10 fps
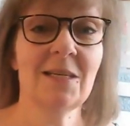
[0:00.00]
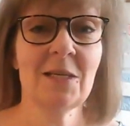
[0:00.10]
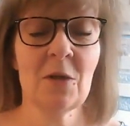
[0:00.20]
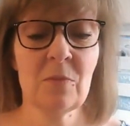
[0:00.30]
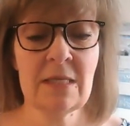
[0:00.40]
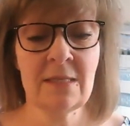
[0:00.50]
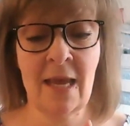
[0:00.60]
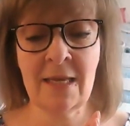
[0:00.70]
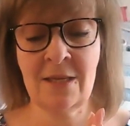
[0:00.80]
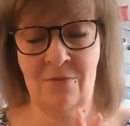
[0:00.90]
Now my
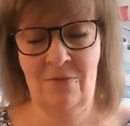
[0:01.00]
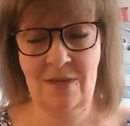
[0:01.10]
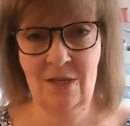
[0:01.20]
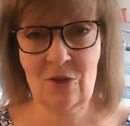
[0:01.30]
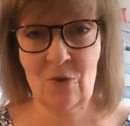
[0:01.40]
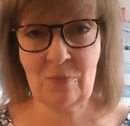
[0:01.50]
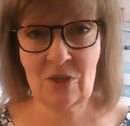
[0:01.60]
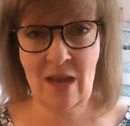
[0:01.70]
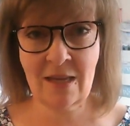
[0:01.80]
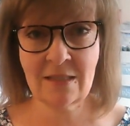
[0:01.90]
second finished
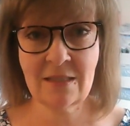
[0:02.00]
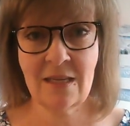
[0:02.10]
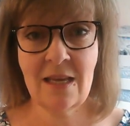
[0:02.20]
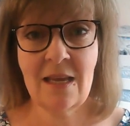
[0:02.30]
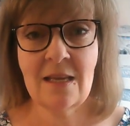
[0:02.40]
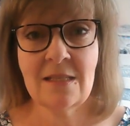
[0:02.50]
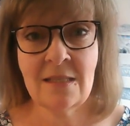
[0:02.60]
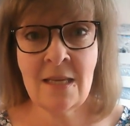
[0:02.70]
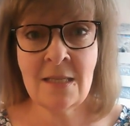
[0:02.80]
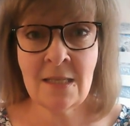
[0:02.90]
object,
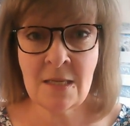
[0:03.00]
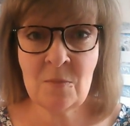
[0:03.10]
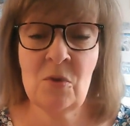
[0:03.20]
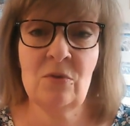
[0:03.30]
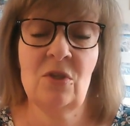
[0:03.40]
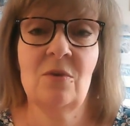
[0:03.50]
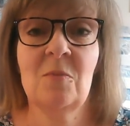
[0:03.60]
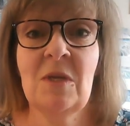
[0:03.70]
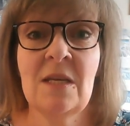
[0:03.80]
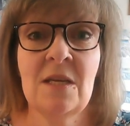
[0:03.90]
since I spoke to you at
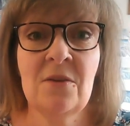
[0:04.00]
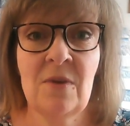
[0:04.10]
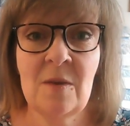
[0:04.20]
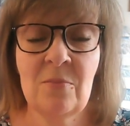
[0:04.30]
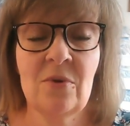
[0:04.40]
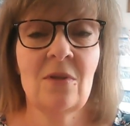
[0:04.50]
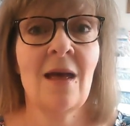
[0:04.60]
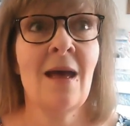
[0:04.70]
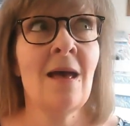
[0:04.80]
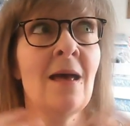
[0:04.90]
the beginning of April,
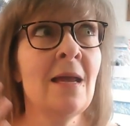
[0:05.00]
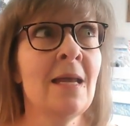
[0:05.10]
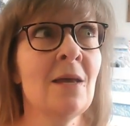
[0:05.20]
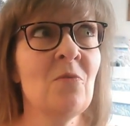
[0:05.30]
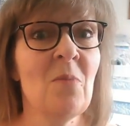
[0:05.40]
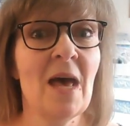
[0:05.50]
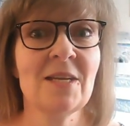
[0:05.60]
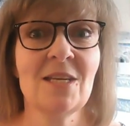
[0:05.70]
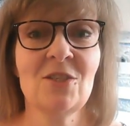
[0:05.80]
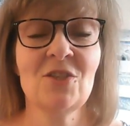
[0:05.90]
I have
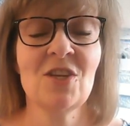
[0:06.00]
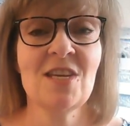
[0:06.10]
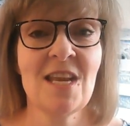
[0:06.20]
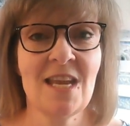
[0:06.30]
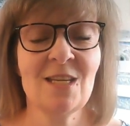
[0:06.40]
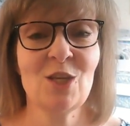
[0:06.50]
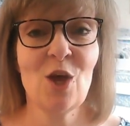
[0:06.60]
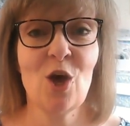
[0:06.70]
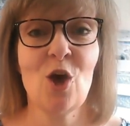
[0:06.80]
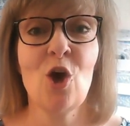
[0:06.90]
managed to knit
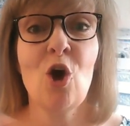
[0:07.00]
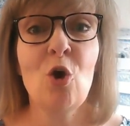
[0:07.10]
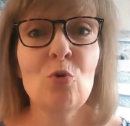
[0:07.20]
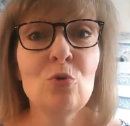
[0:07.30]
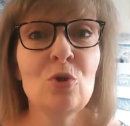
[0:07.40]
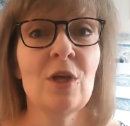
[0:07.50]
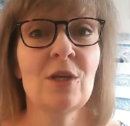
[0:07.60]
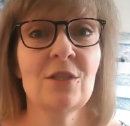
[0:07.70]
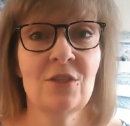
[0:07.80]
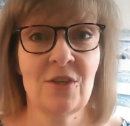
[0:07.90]
a whole
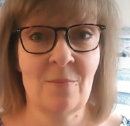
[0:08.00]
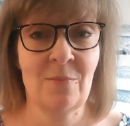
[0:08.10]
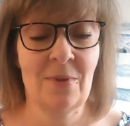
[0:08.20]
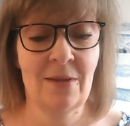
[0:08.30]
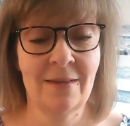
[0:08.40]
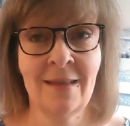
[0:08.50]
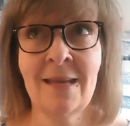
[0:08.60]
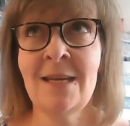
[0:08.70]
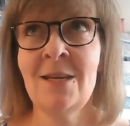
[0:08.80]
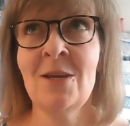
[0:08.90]
jumper.
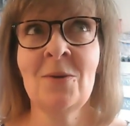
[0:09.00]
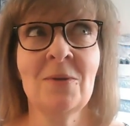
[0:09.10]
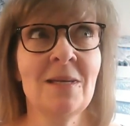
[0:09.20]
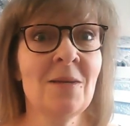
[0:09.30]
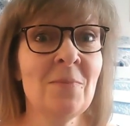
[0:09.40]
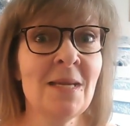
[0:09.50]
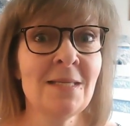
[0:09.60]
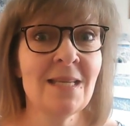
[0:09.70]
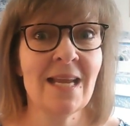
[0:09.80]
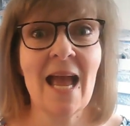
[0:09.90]
I know,
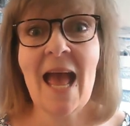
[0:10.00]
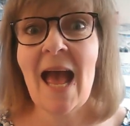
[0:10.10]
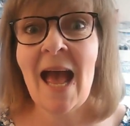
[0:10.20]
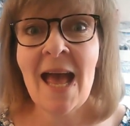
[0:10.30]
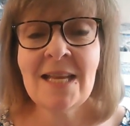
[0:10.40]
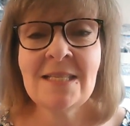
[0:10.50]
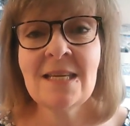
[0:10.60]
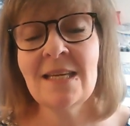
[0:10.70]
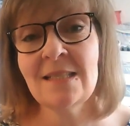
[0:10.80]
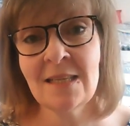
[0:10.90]
amazing. And
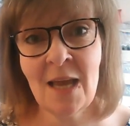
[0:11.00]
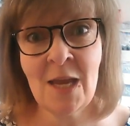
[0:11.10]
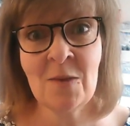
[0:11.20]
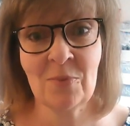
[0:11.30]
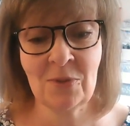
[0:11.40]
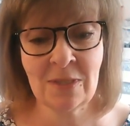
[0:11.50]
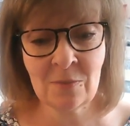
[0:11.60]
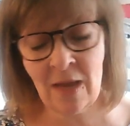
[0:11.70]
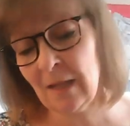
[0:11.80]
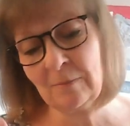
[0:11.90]
it's cable
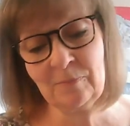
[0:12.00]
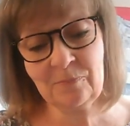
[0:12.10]
as well.